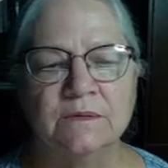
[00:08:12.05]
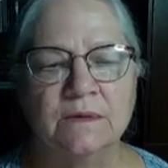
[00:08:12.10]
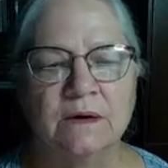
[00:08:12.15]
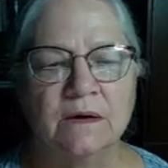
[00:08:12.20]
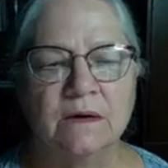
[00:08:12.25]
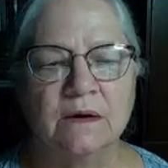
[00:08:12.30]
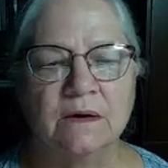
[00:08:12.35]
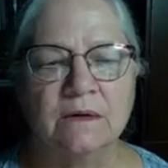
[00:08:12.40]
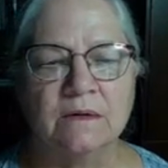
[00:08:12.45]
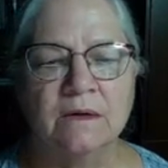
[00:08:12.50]

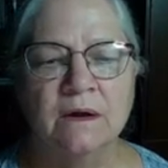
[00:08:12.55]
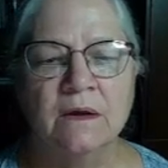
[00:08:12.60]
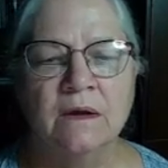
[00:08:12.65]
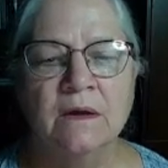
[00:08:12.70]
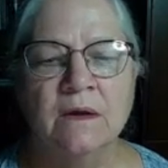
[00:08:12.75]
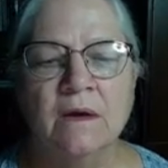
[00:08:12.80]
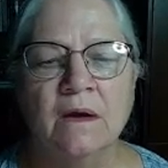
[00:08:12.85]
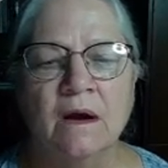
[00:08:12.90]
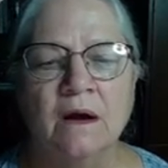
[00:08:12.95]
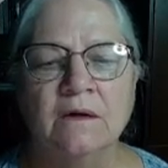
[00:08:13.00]

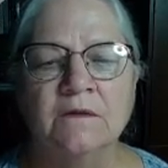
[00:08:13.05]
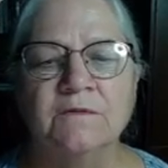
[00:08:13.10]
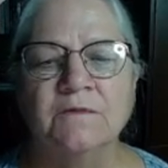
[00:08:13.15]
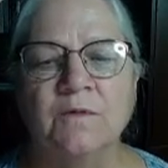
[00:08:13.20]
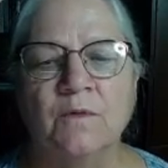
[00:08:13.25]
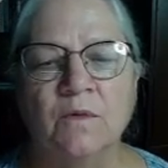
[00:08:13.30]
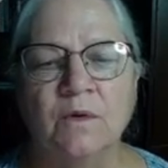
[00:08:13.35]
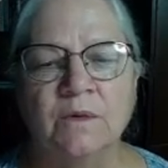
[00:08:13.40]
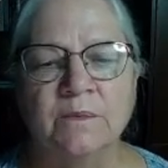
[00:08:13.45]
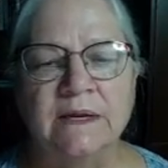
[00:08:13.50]
are
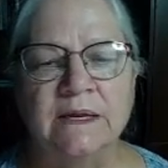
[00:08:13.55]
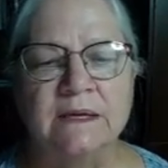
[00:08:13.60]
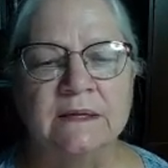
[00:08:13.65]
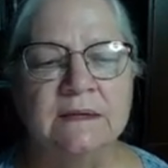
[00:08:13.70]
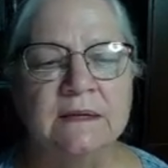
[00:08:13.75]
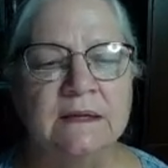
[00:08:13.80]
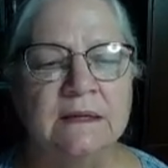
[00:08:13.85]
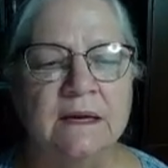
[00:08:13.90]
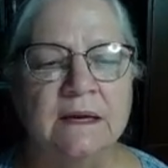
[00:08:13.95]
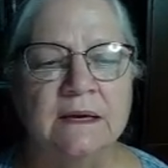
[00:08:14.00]

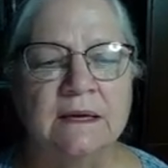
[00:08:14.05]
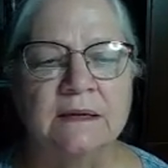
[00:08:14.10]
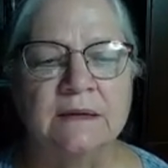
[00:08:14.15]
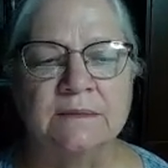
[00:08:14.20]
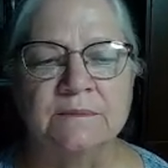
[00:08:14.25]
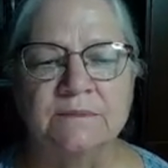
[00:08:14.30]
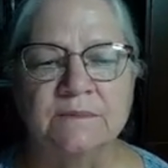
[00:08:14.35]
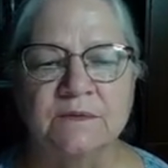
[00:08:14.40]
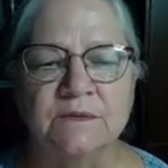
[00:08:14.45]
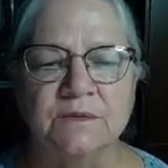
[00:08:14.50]
forming
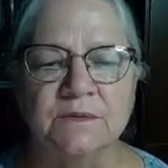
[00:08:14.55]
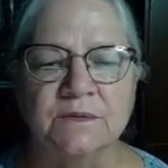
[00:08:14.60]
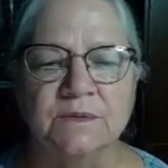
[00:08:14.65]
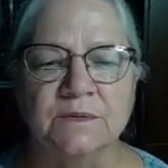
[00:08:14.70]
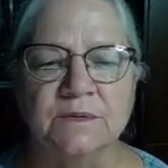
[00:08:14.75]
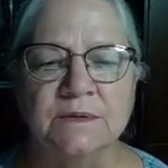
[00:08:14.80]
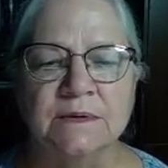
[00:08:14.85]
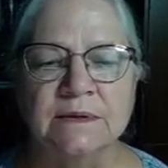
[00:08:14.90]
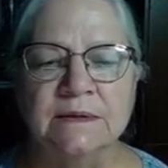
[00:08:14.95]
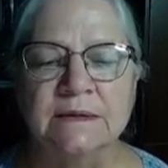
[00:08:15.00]

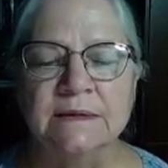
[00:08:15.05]
through